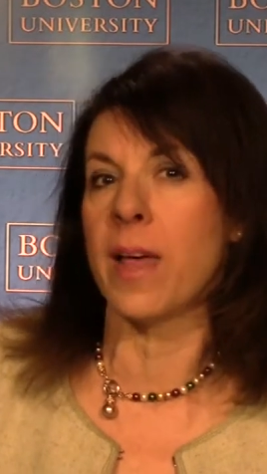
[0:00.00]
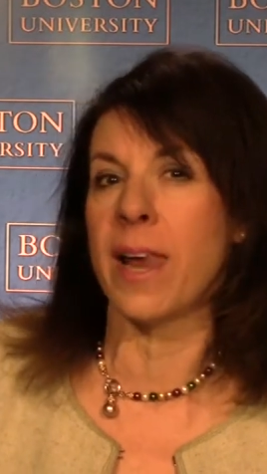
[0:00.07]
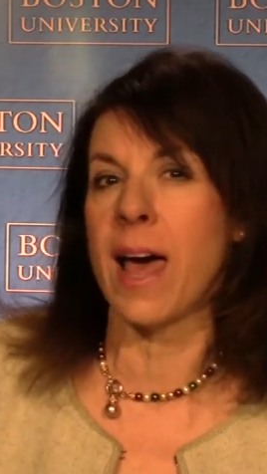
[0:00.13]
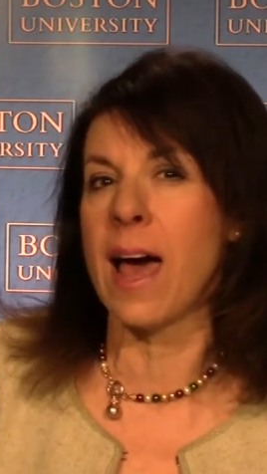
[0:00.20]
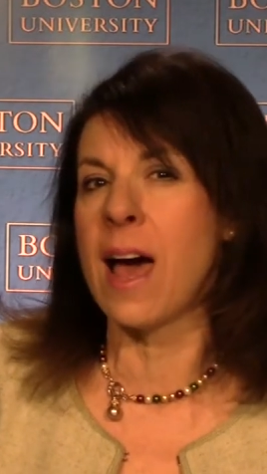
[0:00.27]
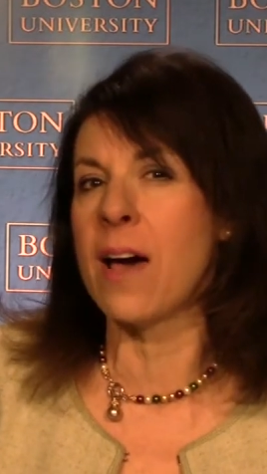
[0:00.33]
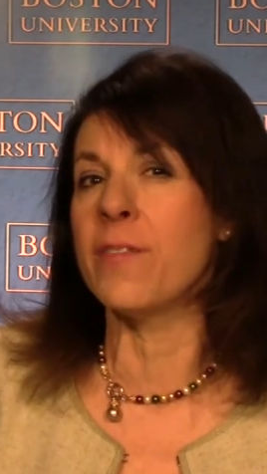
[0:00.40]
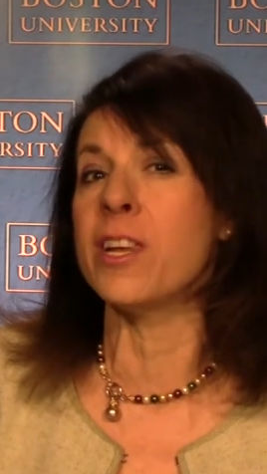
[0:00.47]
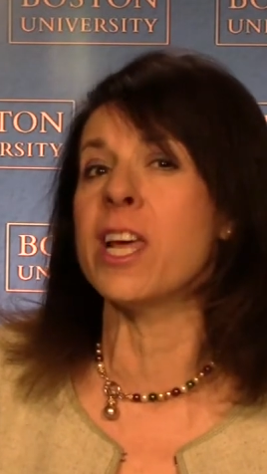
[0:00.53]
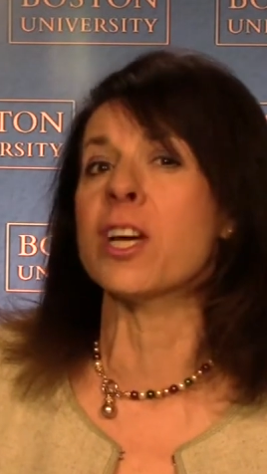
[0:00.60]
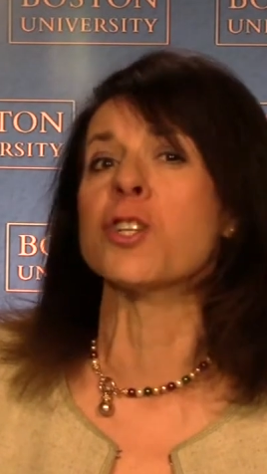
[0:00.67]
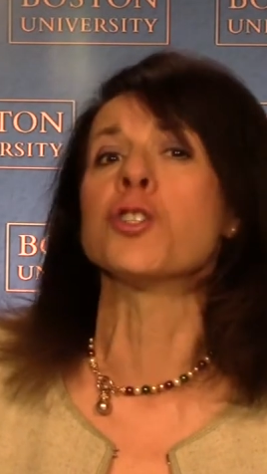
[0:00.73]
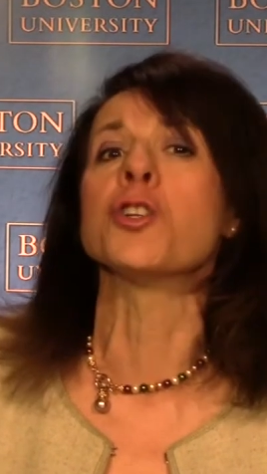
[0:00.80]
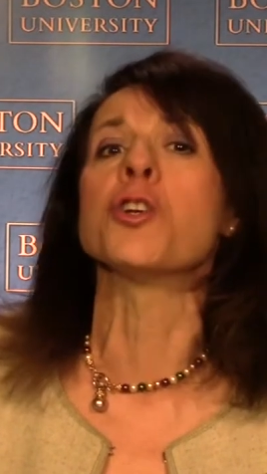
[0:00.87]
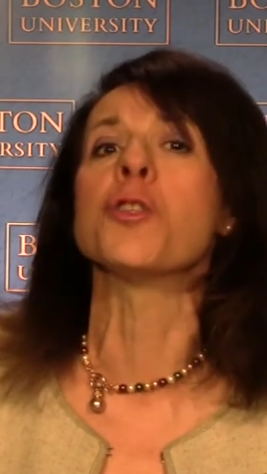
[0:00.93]
that have an
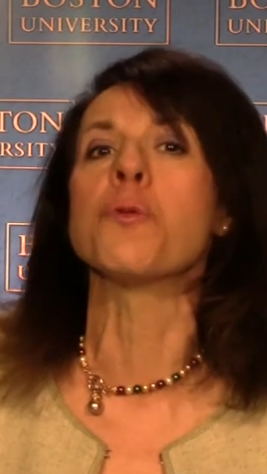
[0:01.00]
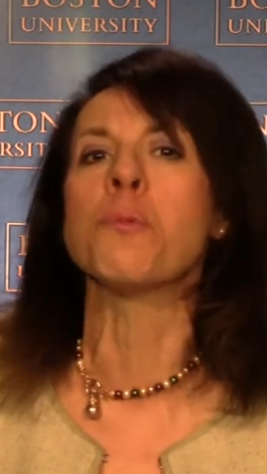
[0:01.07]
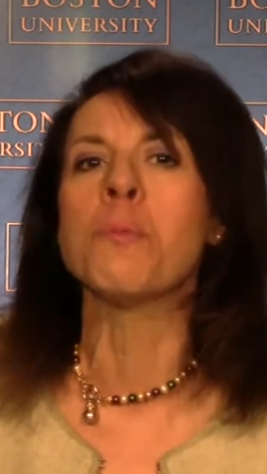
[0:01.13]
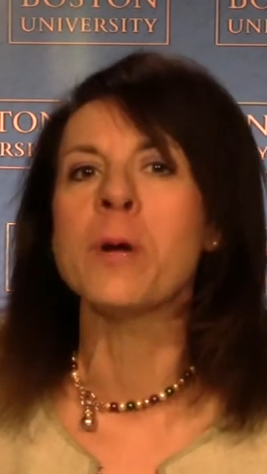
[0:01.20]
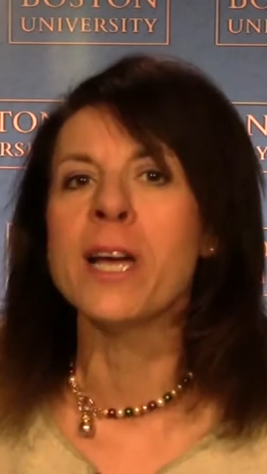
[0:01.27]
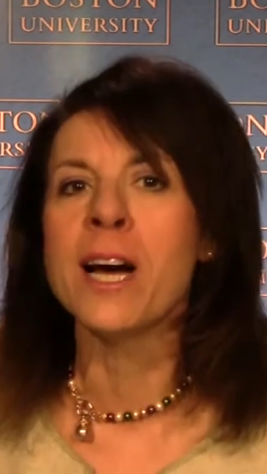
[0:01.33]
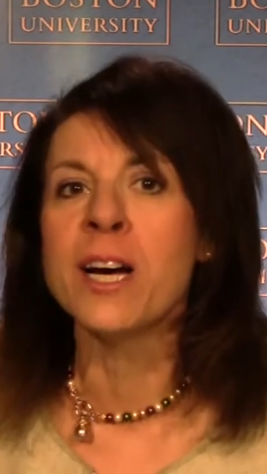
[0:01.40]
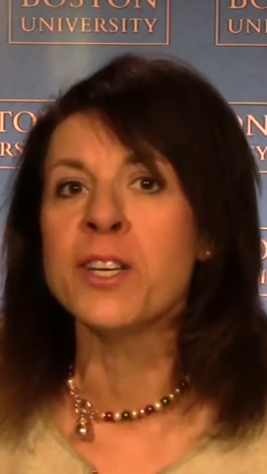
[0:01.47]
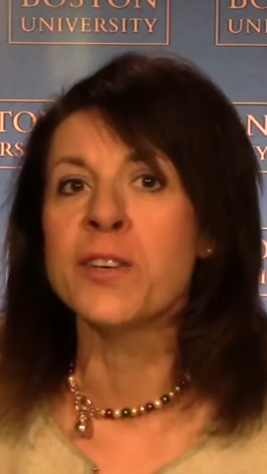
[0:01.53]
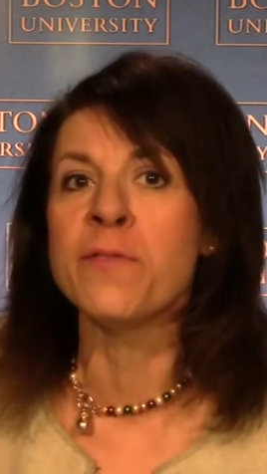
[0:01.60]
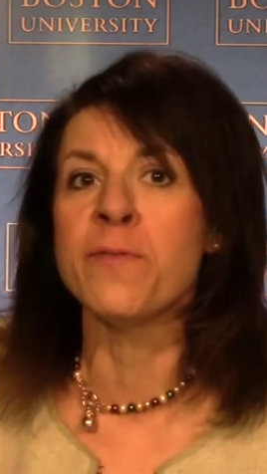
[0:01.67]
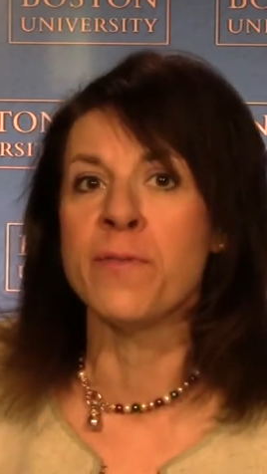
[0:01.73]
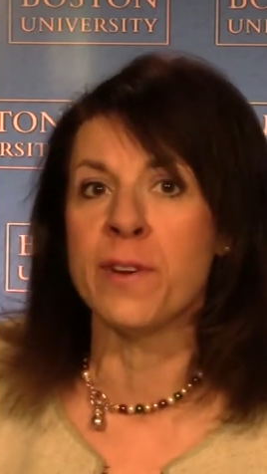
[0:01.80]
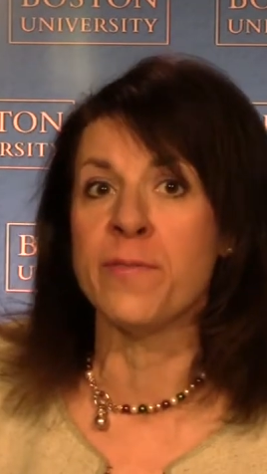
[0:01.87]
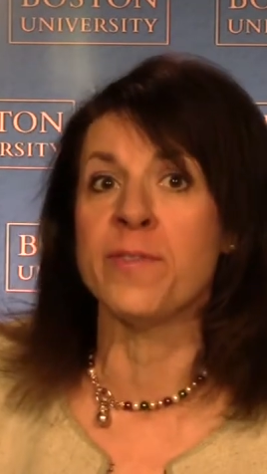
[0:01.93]
extra
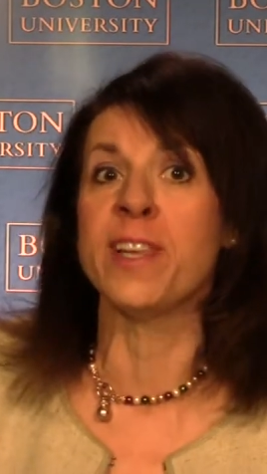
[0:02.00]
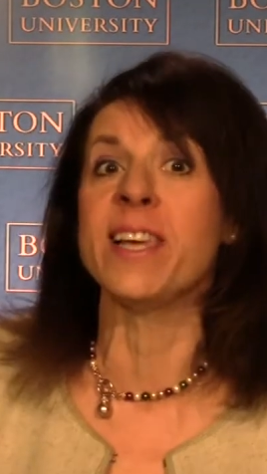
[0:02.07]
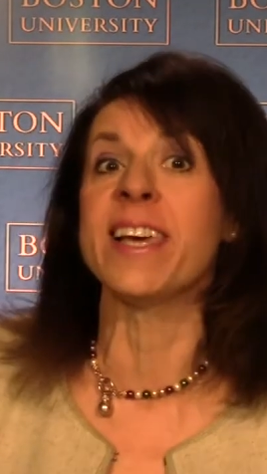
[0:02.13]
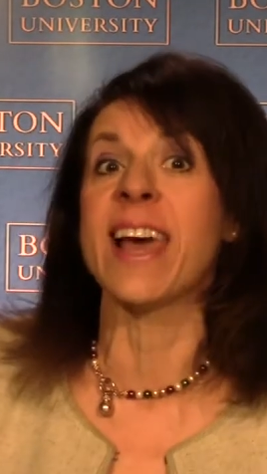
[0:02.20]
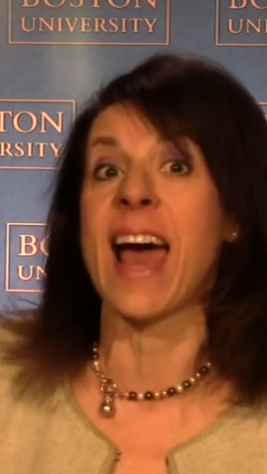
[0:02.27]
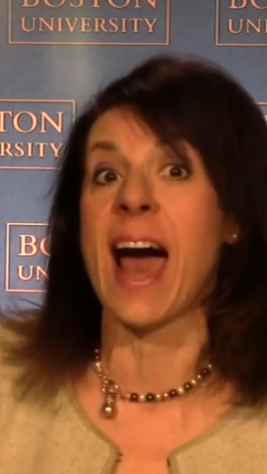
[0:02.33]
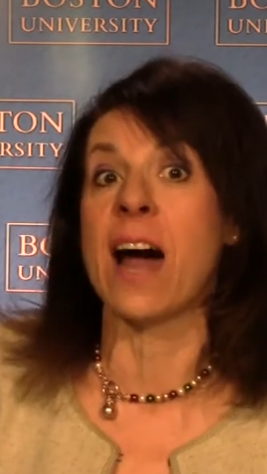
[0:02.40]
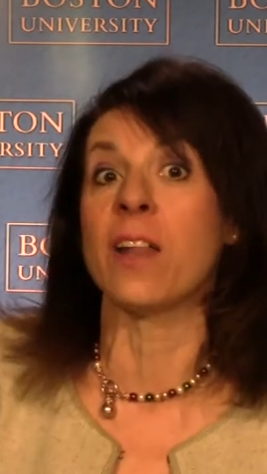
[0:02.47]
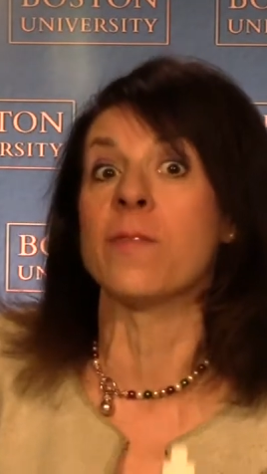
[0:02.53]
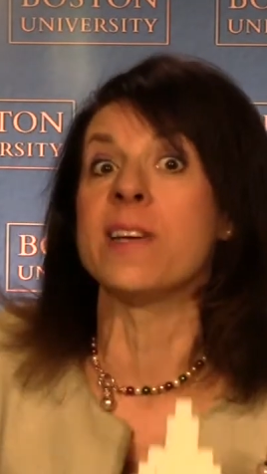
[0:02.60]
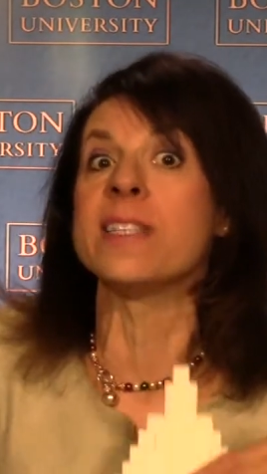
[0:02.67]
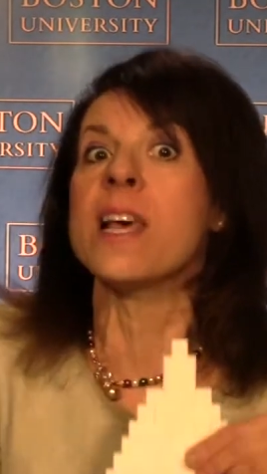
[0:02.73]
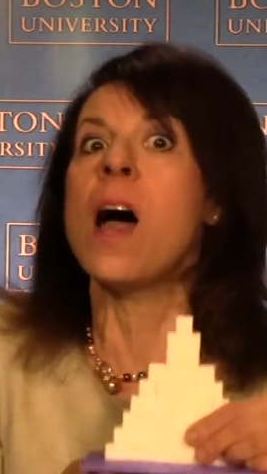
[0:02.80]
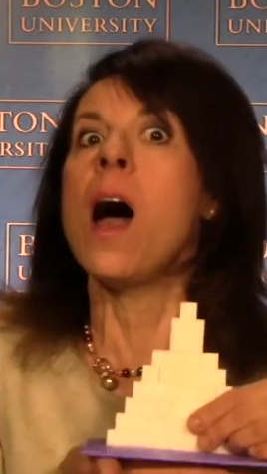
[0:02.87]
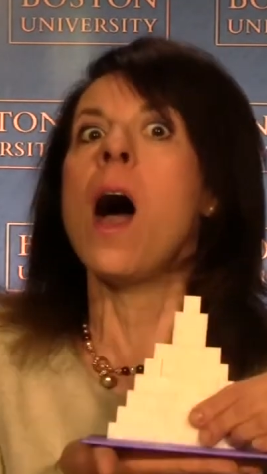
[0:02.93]
350 calories